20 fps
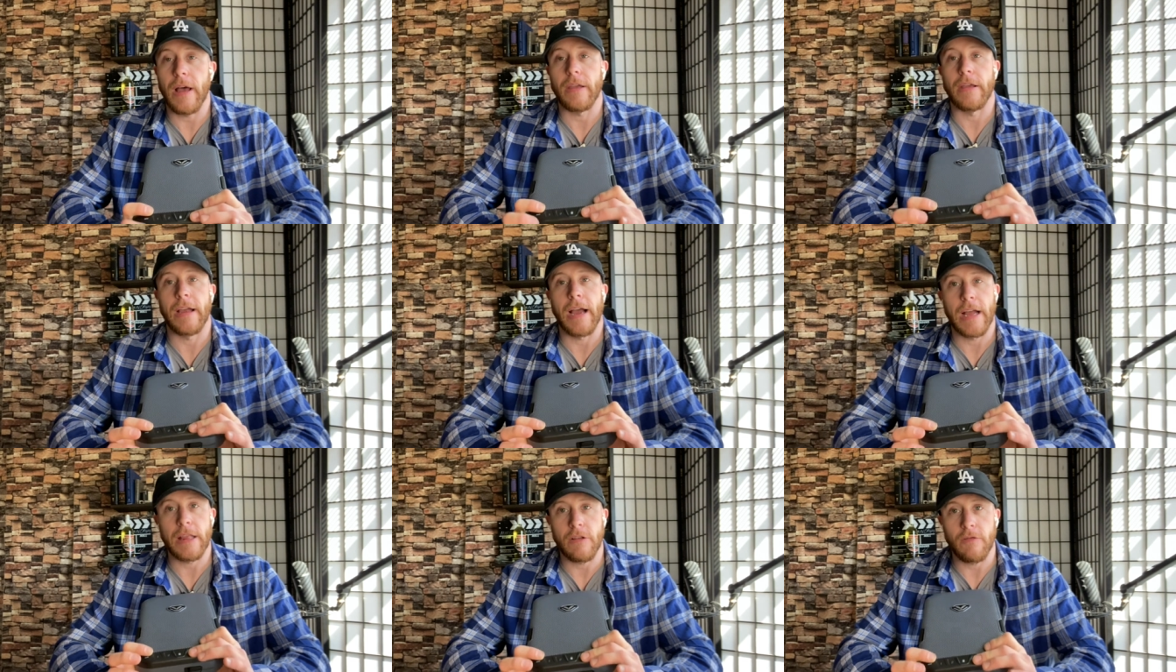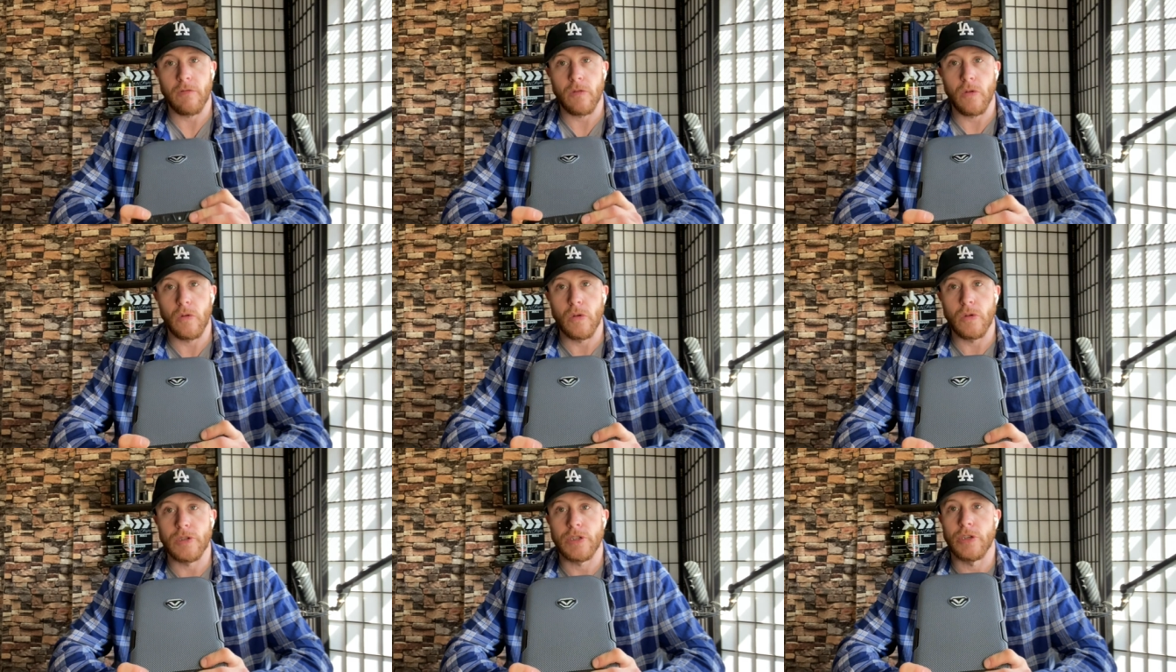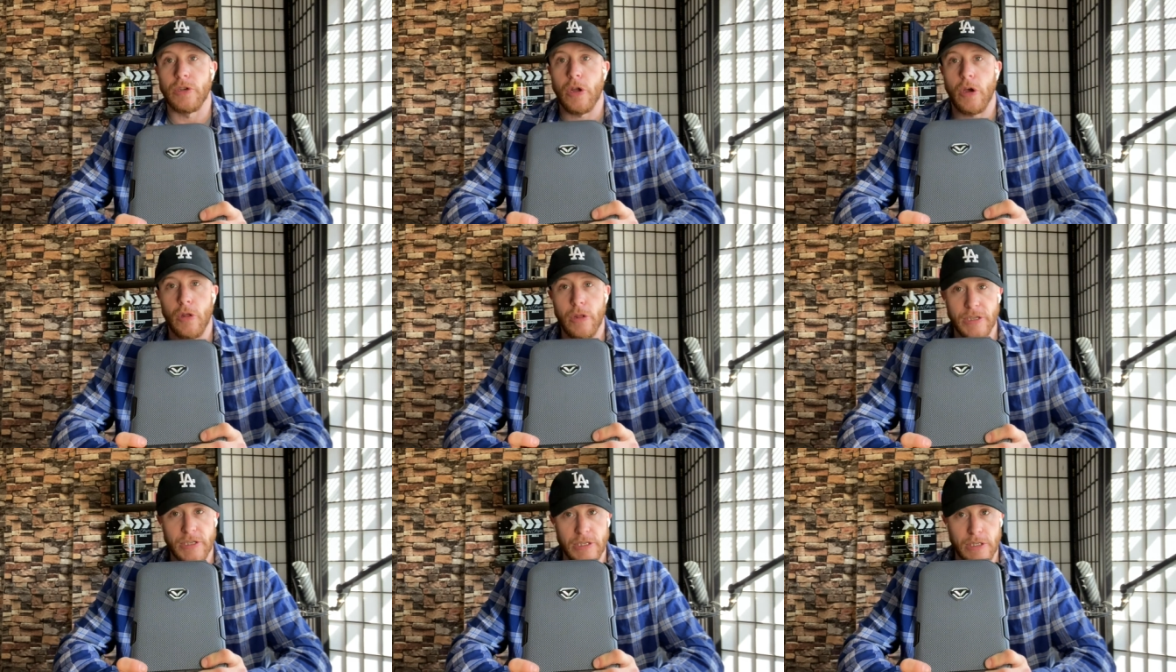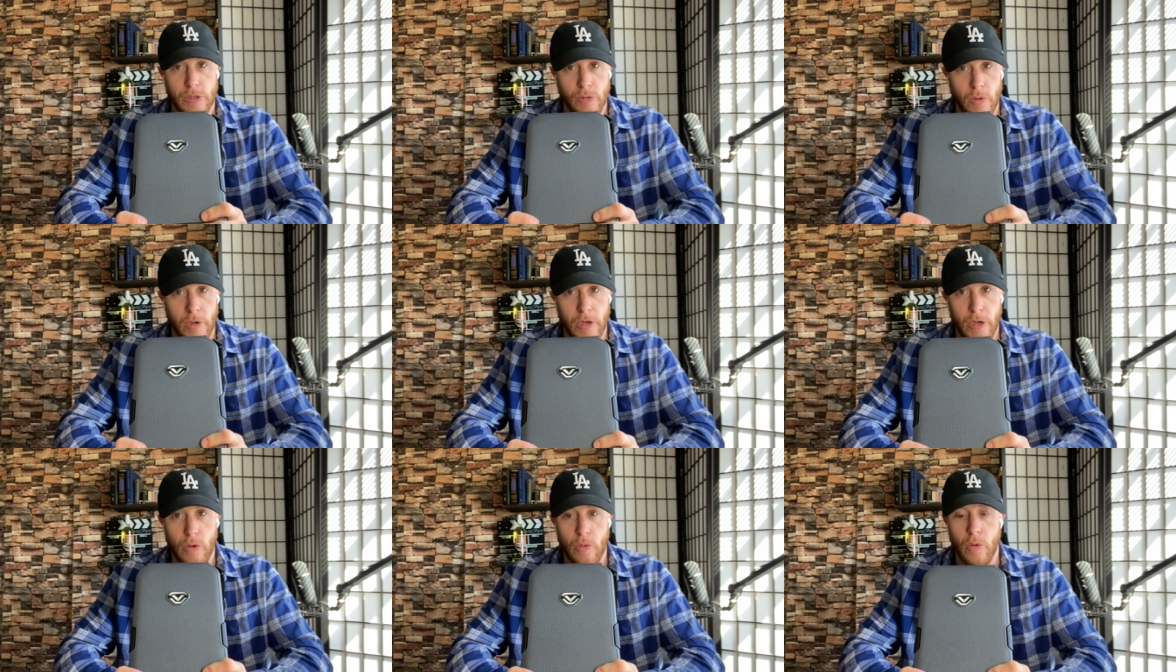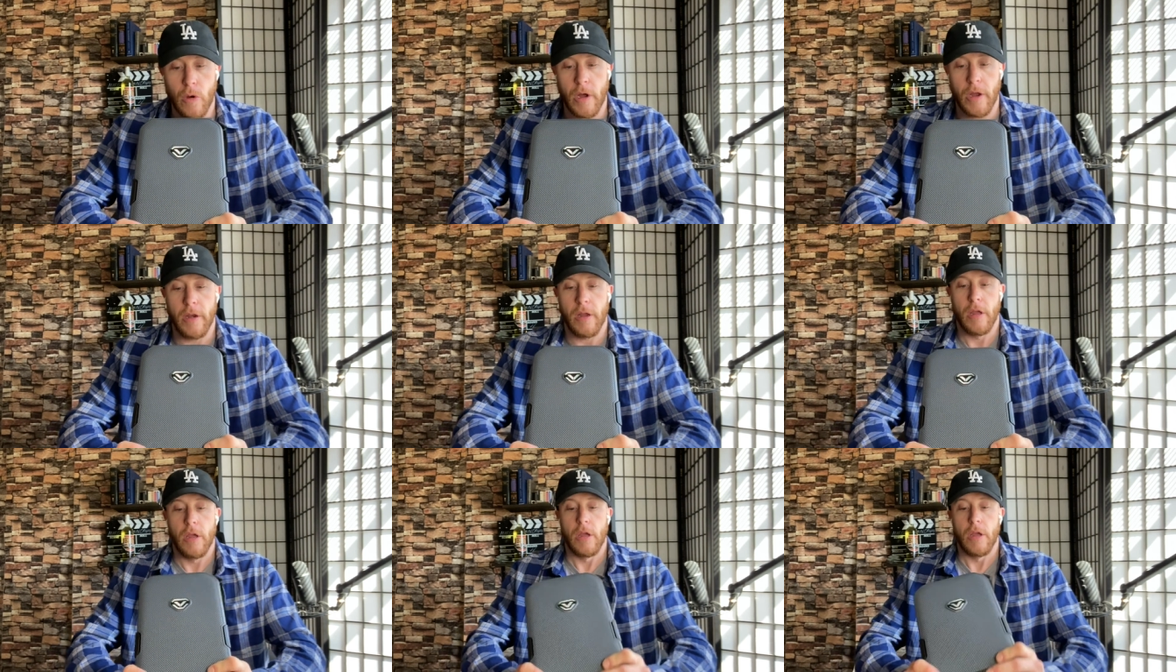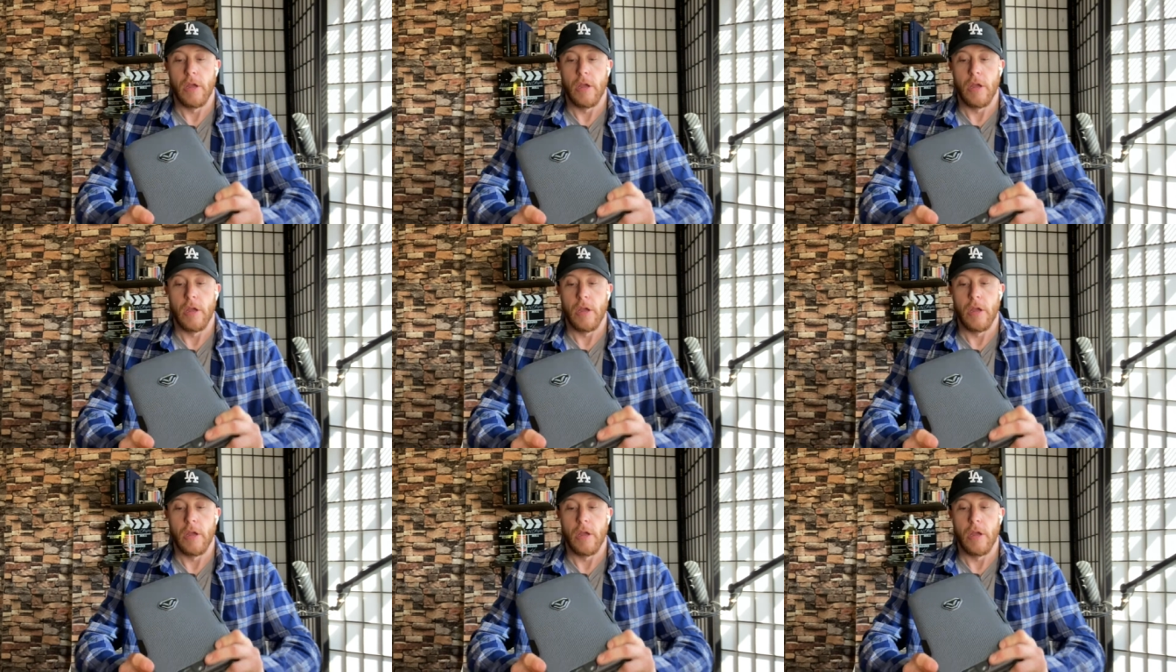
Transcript: you got the rules, you know this is the one you want.